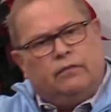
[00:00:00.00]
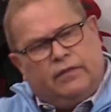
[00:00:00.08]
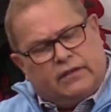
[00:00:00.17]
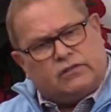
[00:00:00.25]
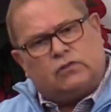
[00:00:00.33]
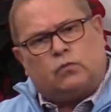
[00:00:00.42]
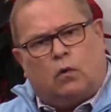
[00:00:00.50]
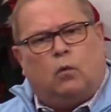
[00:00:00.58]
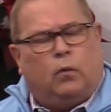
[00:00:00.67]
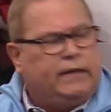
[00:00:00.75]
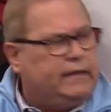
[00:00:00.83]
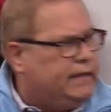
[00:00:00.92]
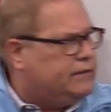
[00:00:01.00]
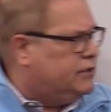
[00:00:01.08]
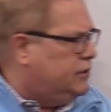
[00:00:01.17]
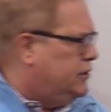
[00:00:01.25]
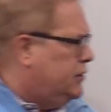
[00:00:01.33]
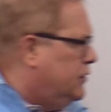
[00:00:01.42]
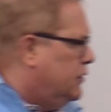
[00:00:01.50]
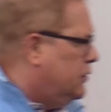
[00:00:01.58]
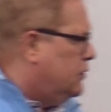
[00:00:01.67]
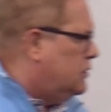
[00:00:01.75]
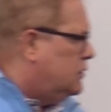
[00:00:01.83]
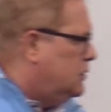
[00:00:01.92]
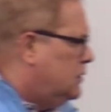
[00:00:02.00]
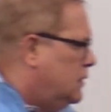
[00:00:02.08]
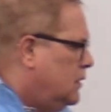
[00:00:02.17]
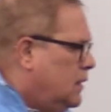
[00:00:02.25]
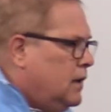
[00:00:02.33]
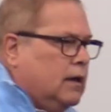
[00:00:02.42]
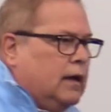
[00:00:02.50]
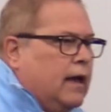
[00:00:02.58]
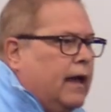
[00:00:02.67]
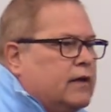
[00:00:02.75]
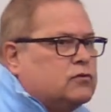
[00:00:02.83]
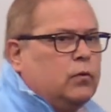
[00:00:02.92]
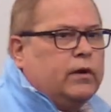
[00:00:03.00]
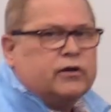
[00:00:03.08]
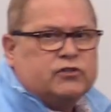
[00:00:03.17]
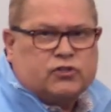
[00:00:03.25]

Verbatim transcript: This is what we need to do as we are